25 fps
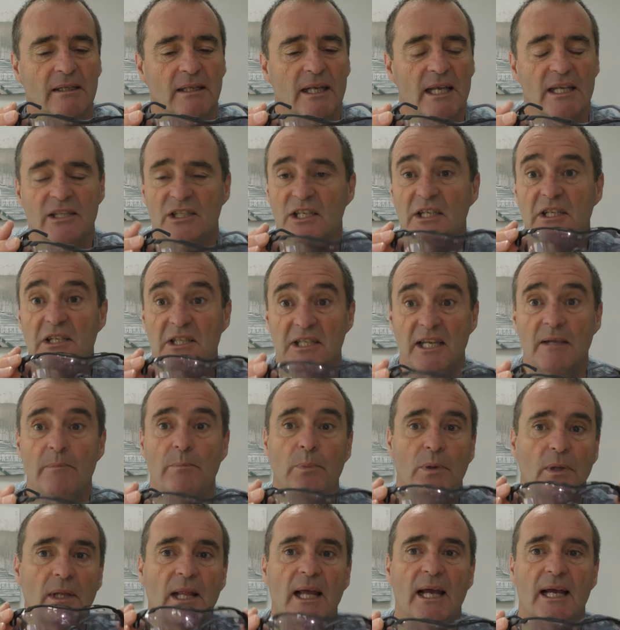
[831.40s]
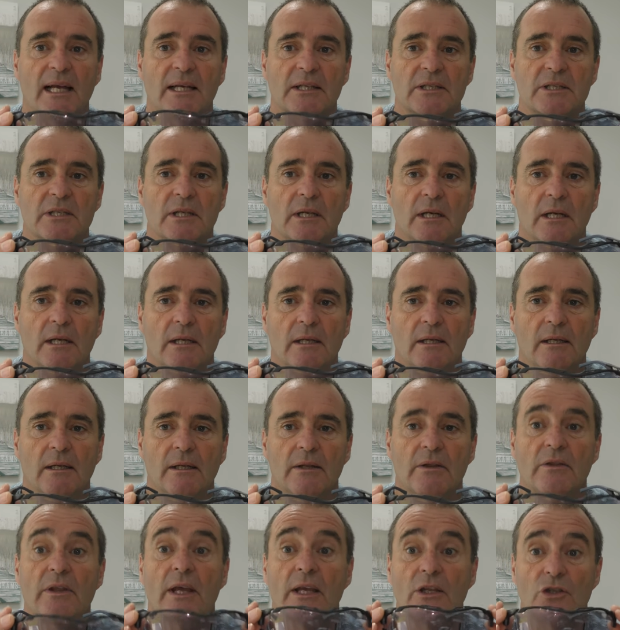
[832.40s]
it's as simple as
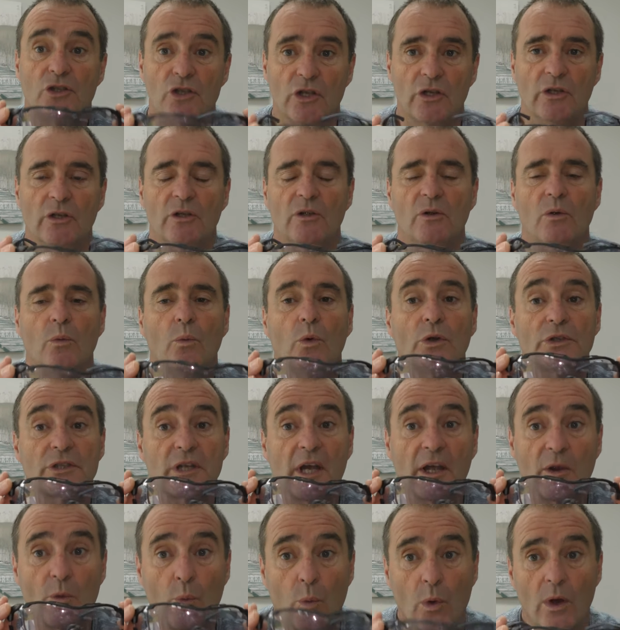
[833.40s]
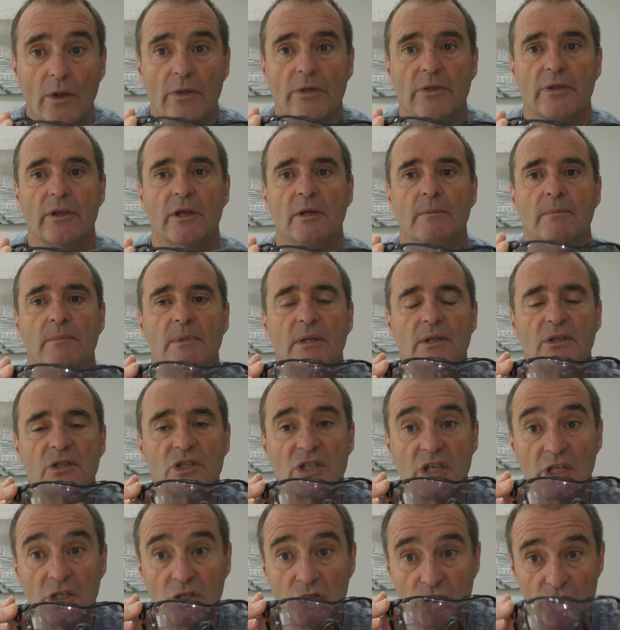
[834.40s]
they do what I want them
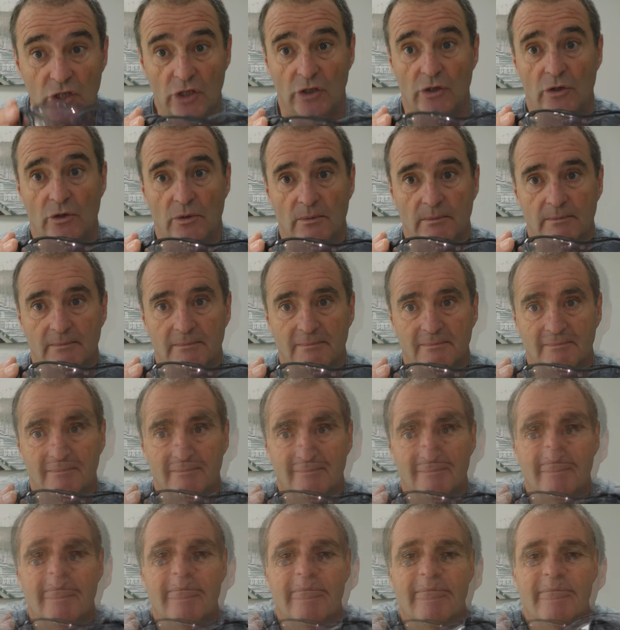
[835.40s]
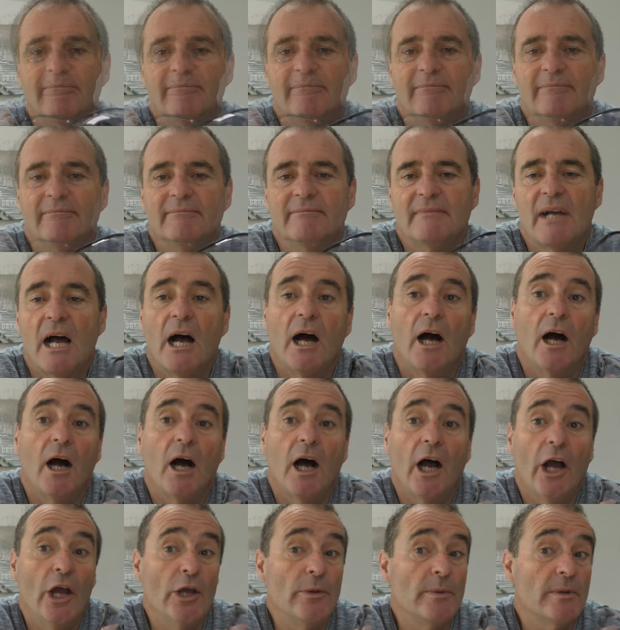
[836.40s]
to do.
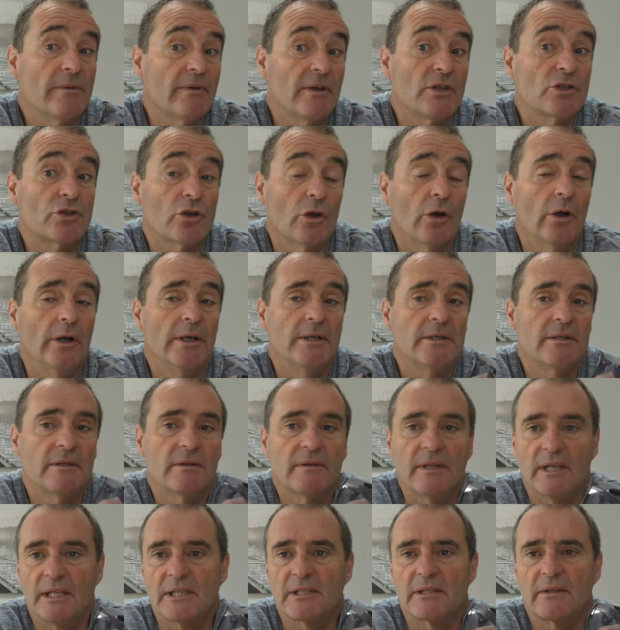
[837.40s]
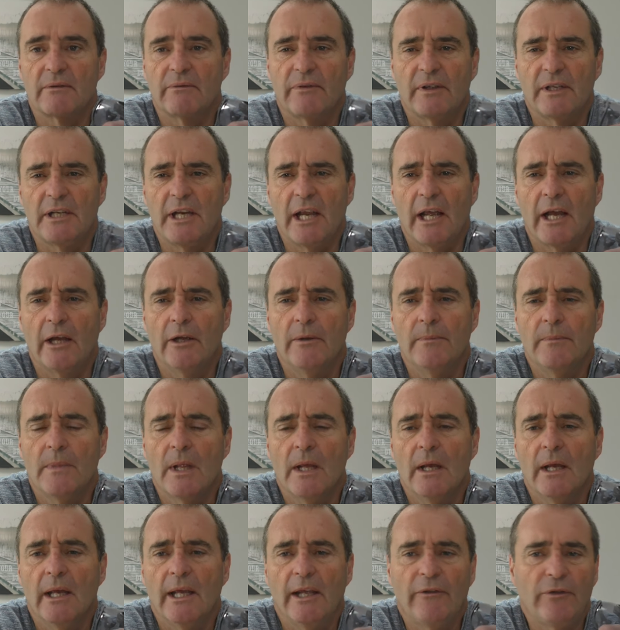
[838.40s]
I hope you've enjoyed this video.
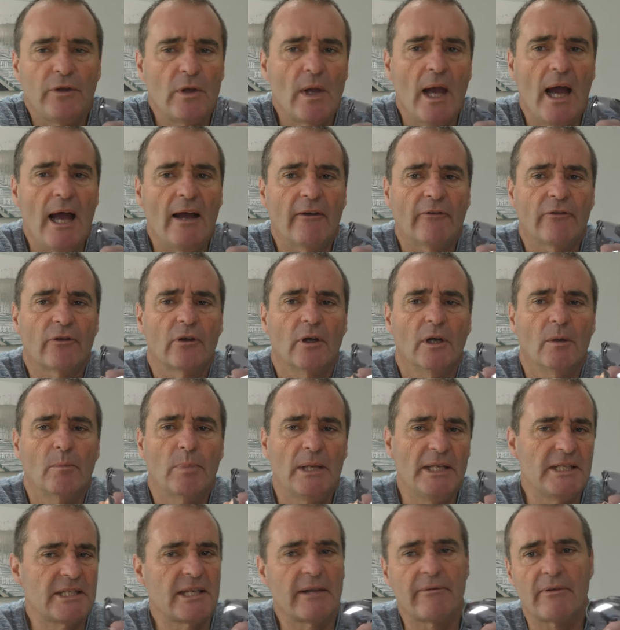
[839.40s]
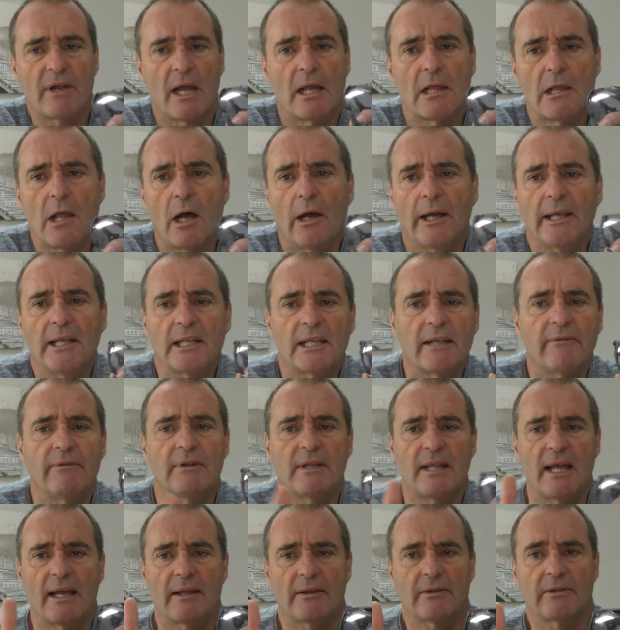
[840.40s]
If you have, please give it a like, give
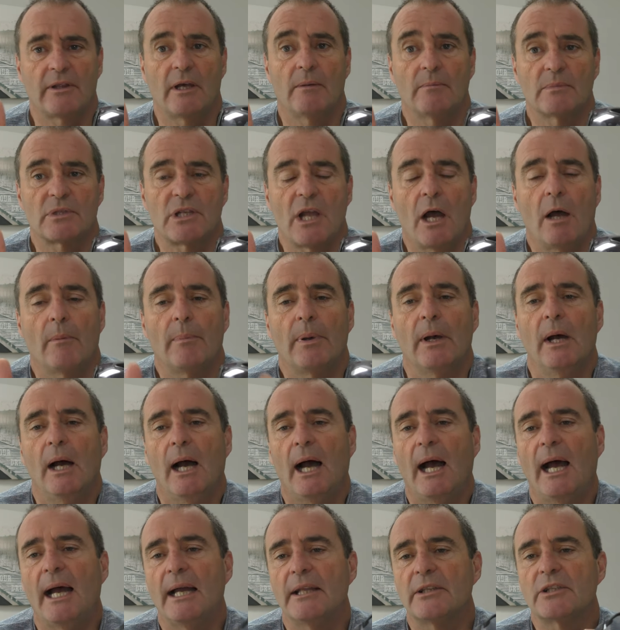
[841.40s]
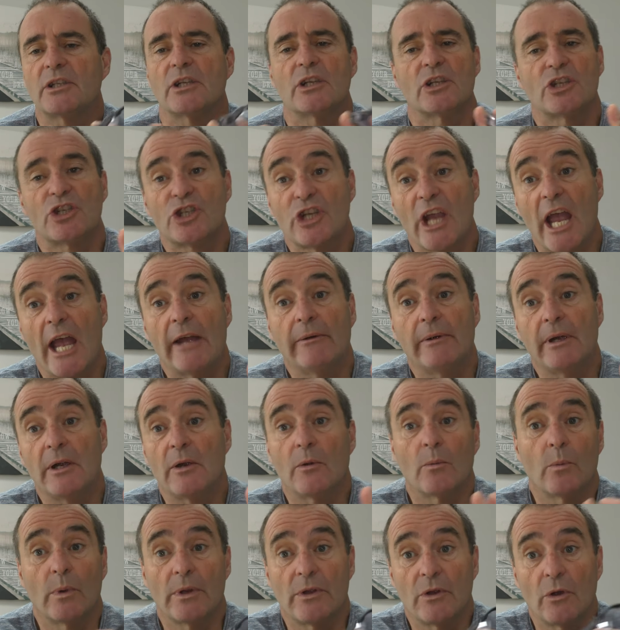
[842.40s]
it that thumbs up, and share
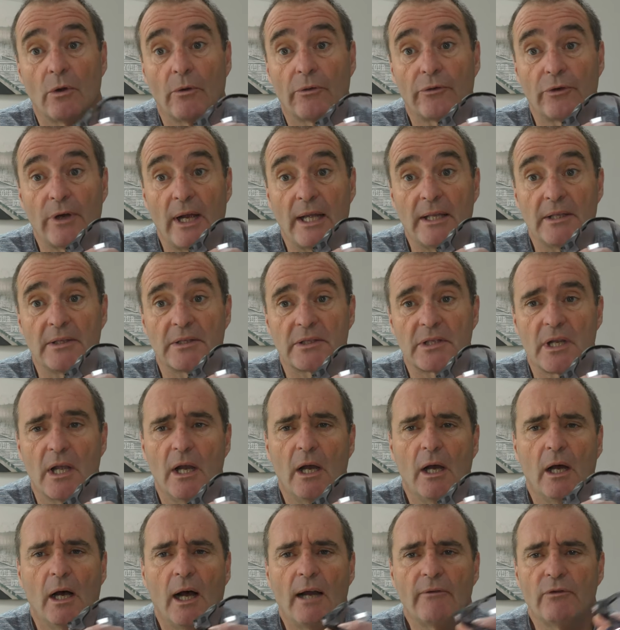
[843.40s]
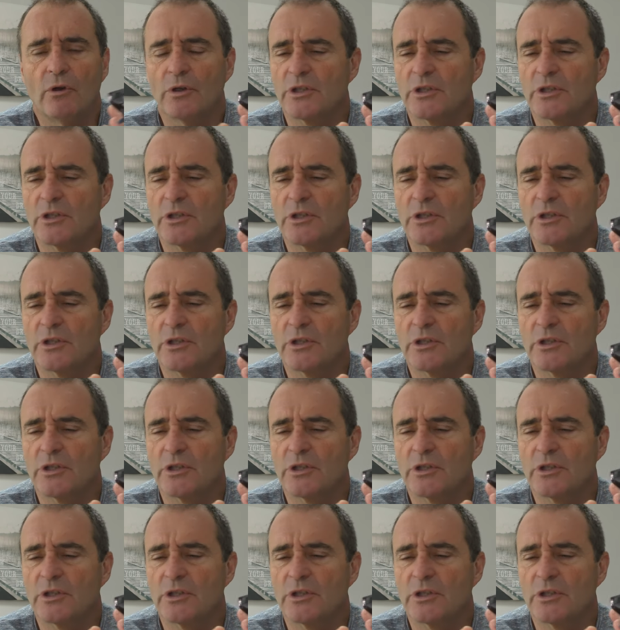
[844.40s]
it with your friends. I've